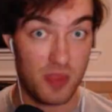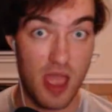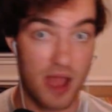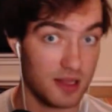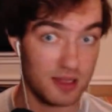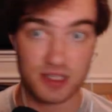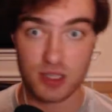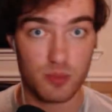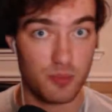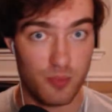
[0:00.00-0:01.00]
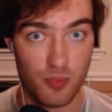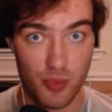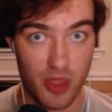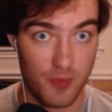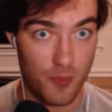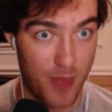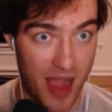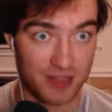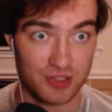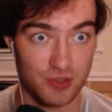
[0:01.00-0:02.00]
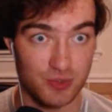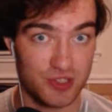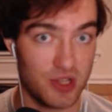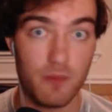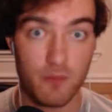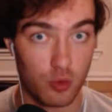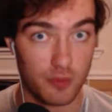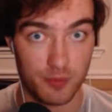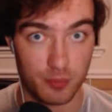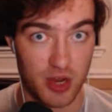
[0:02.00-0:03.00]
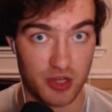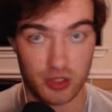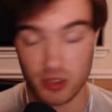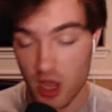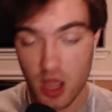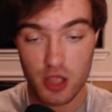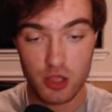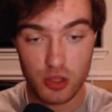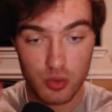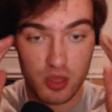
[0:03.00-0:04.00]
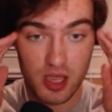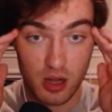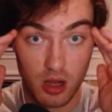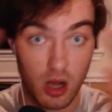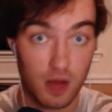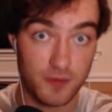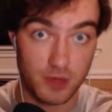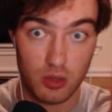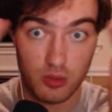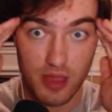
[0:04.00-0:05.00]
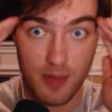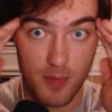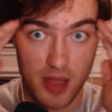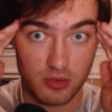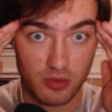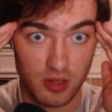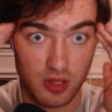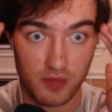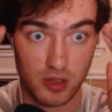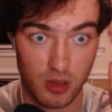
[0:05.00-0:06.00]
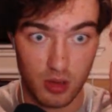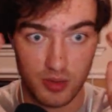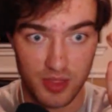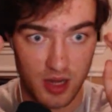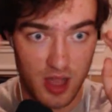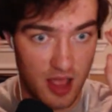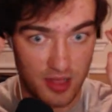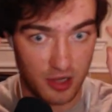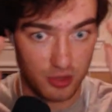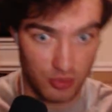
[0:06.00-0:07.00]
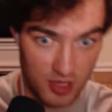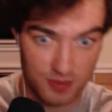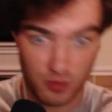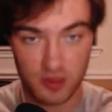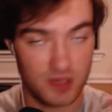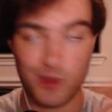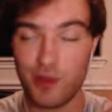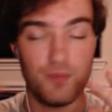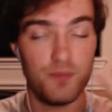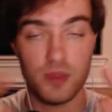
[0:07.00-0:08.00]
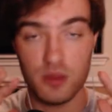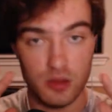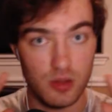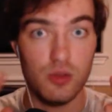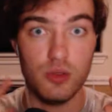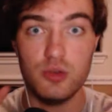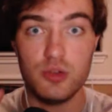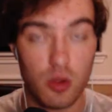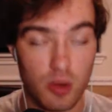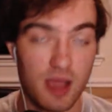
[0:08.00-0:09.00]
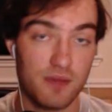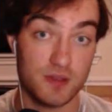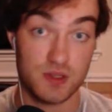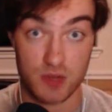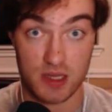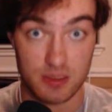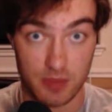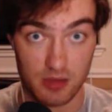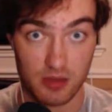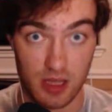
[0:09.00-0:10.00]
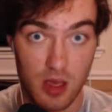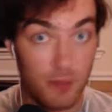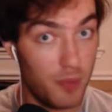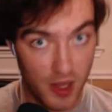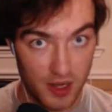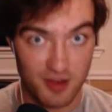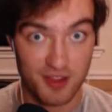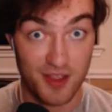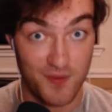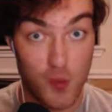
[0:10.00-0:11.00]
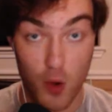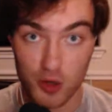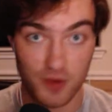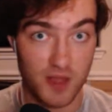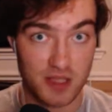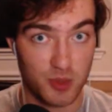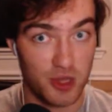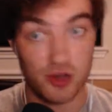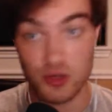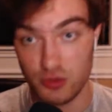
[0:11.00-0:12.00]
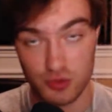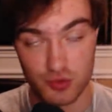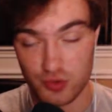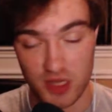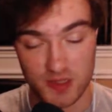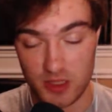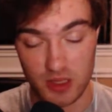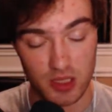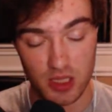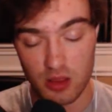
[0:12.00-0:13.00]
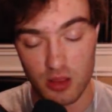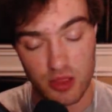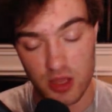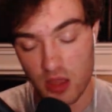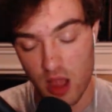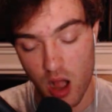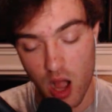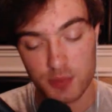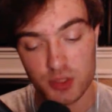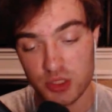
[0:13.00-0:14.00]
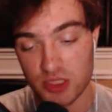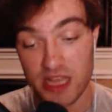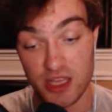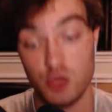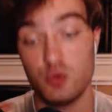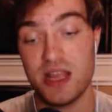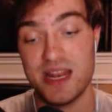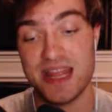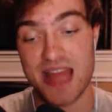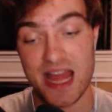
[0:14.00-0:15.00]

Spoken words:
and at least go back to some form of pressure. You can offload that mental thought of and then I do this move. You don't have to stress about that. But if you are an advanced player, trust me, the options that you can then